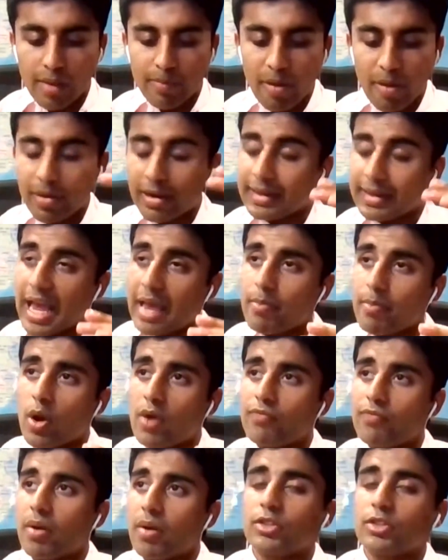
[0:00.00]
I remember I came
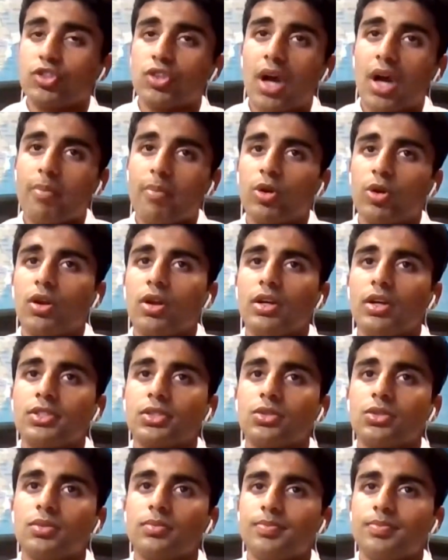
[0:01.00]
home from a drama
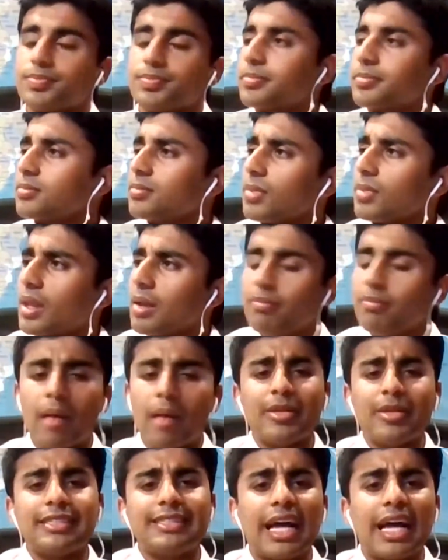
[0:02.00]
rehearsal.
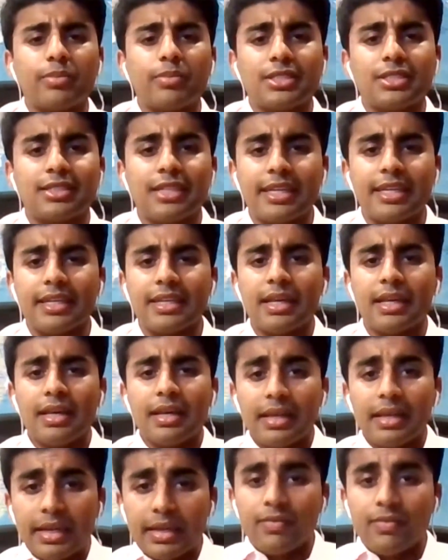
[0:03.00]
Mum and dad were sitting
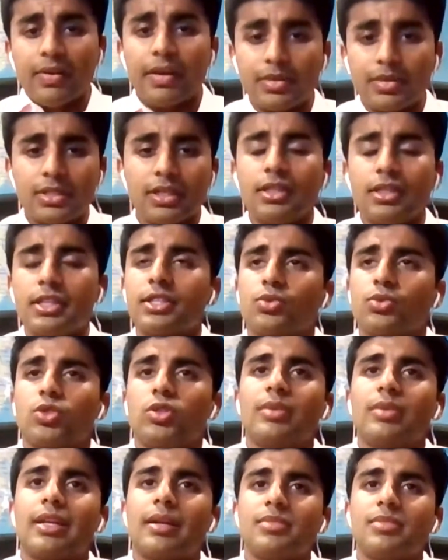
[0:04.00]
it was in this
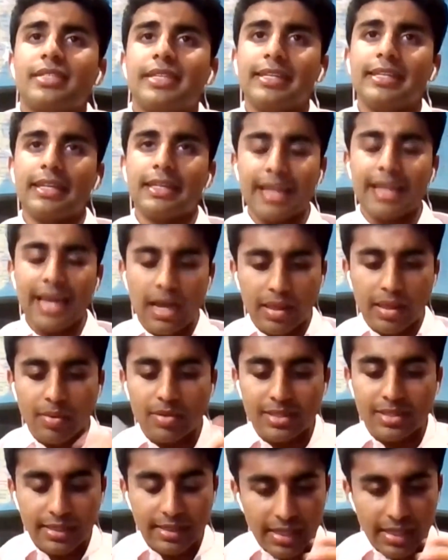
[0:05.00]
room that I'm sitting in now. They
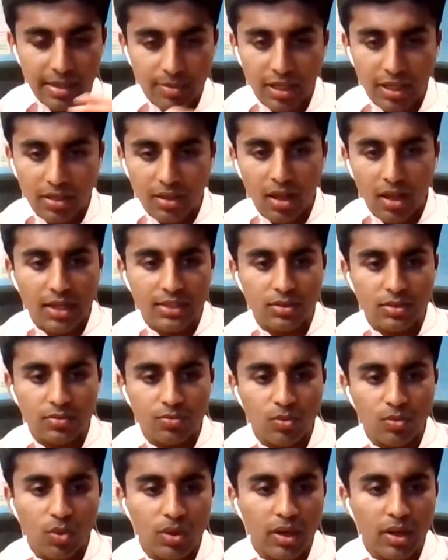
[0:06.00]
were sitting here with a glass
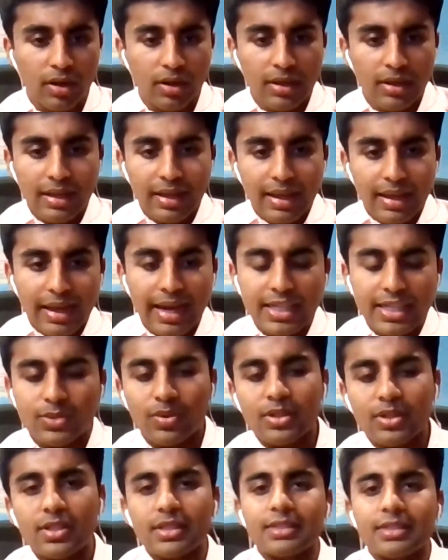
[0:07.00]
of water. And it's
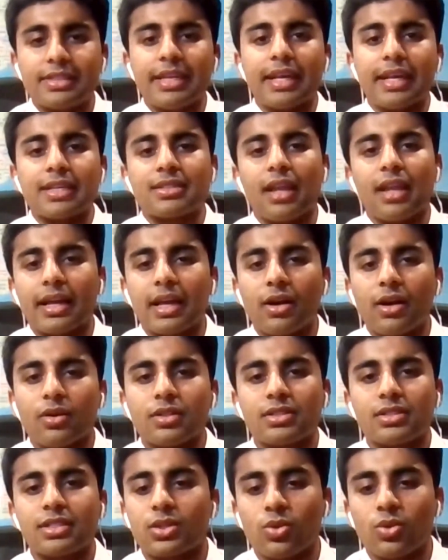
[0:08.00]
one of those things, like, I
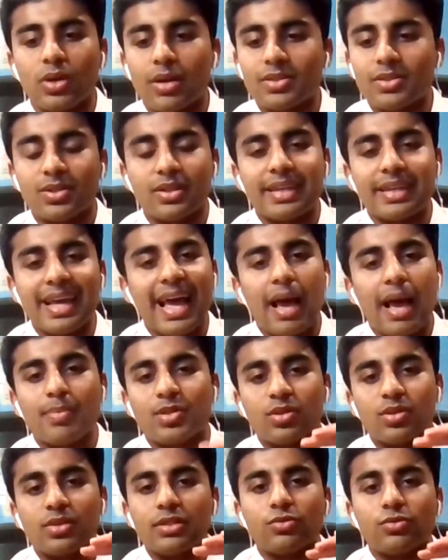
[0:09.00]
honestly thought I was going to get
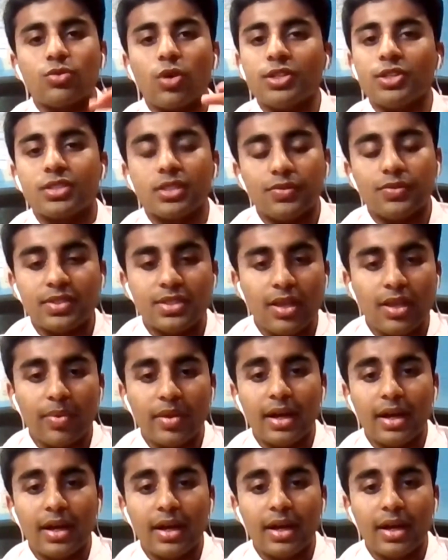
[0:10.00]
absolutely roasted for
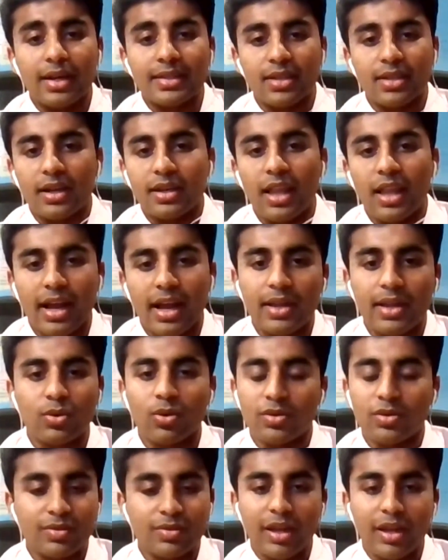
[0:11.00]
something I'd done. Like, I
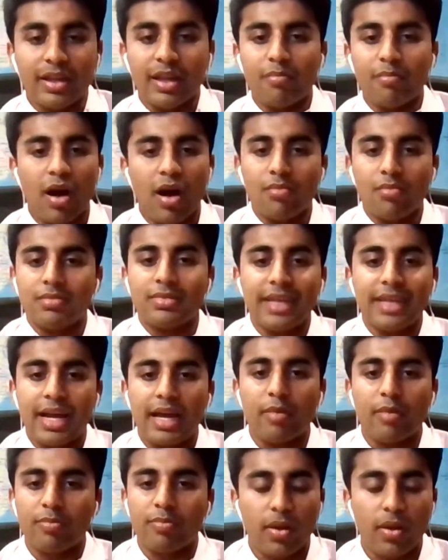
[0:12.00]
thought, okay, mum,
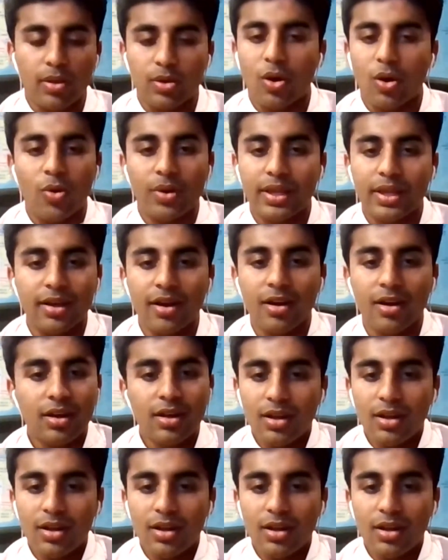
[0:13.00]
dad, my brother, all here.